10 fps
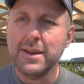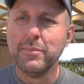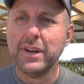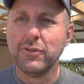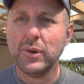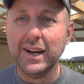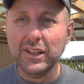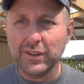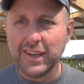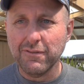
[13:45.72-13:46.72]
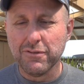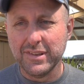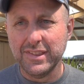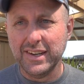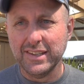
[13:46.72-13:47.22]
But if you are looking for
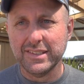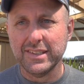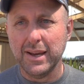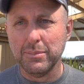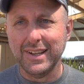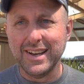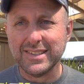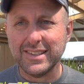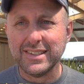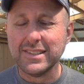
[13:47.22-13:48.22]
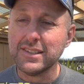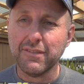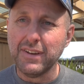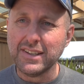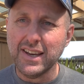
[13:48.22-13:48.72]
a thinner stabilizer, this is a
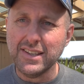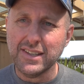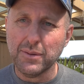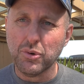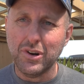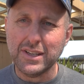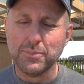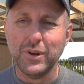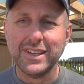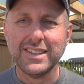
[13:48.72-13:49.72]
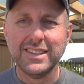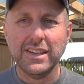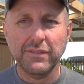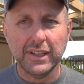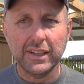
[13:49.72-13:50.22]
fantastic price point,
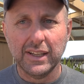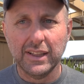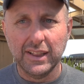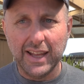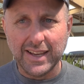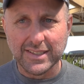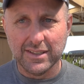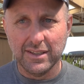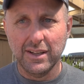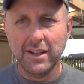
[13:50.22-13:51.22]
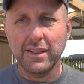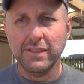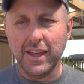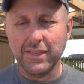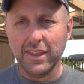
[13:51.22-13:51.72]
significantly less
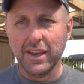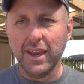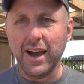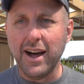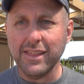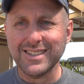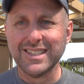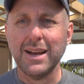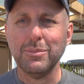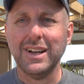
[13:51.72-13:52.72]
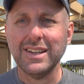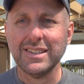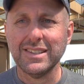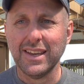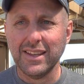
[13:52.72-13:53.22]
than the other
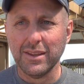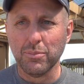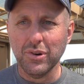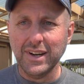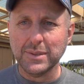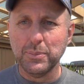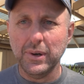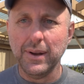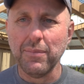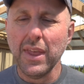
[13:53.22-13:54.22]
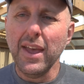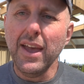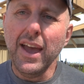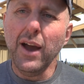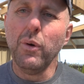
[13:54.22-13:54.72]
stabilizers in the price point.
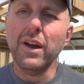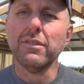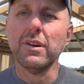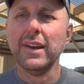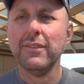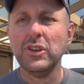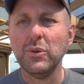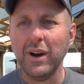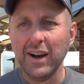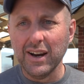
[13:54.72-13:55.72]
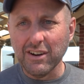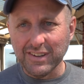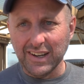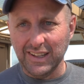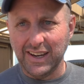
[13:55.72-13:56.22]
However, if you are
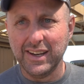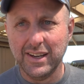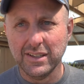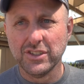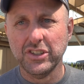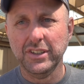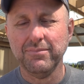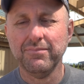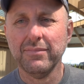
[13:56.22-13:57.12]
an elite archer